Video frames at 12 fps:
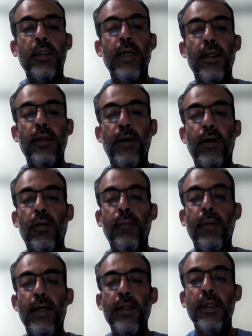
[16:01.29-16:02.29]
and power
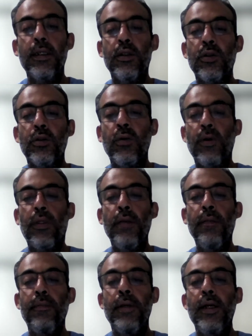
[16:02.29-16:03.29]
plants and store
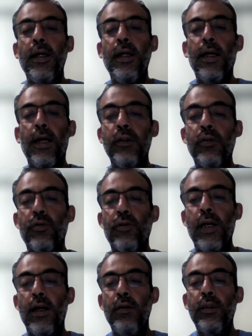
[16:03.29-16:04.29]
them
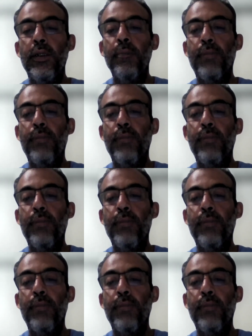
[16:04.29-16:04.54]
underground,